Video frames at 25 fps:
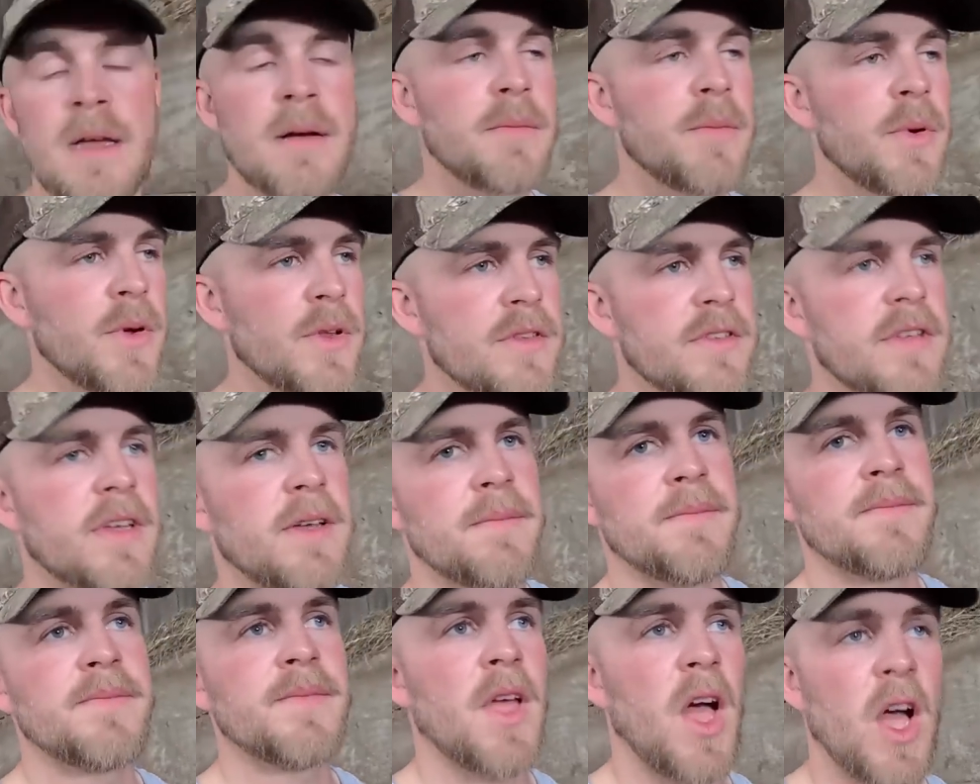But
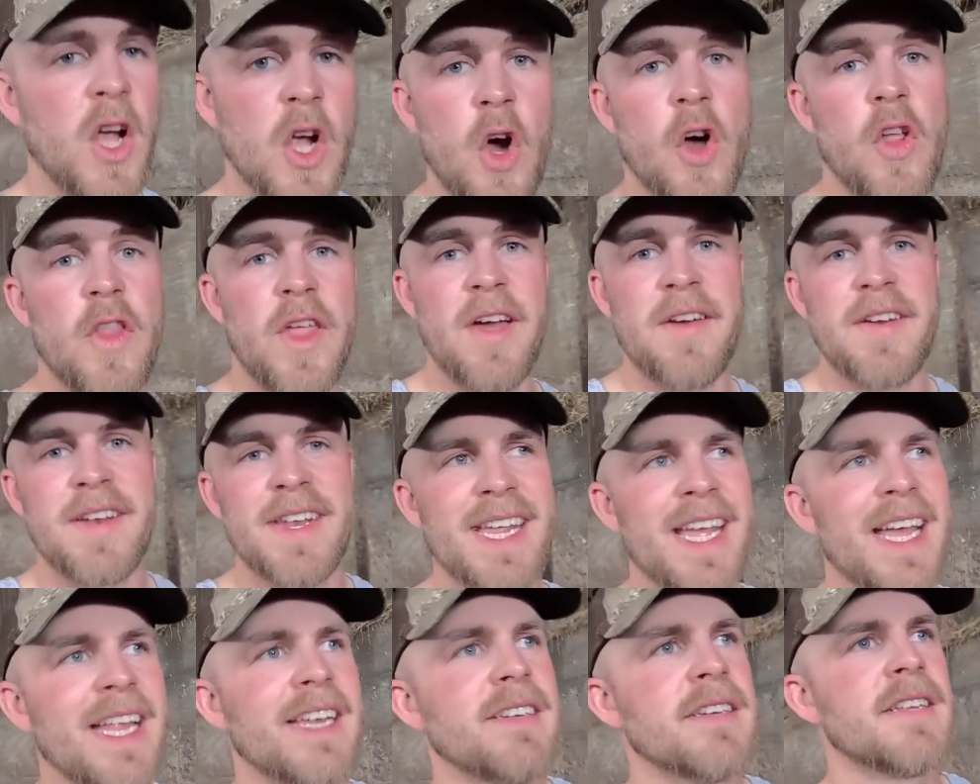I got there in
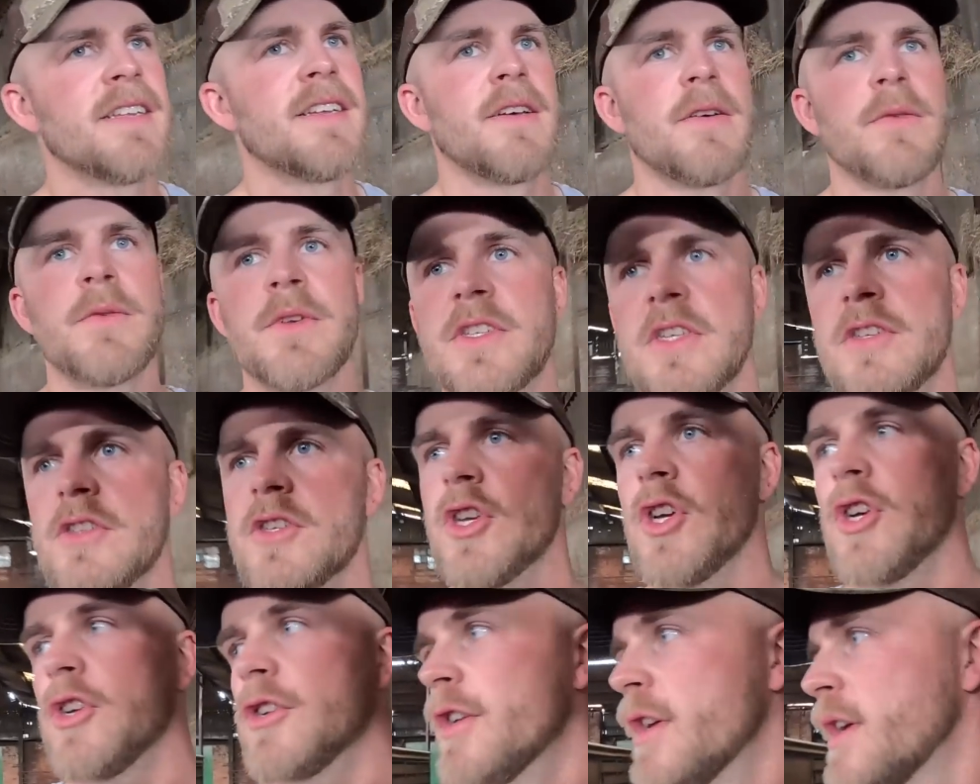the end, which is
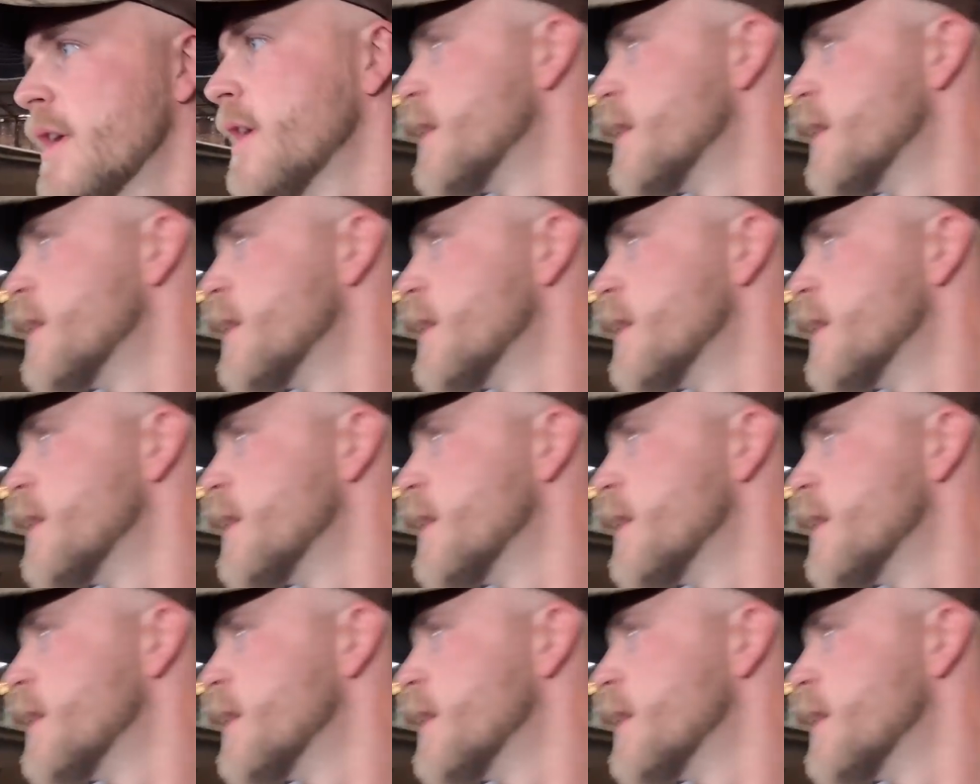good.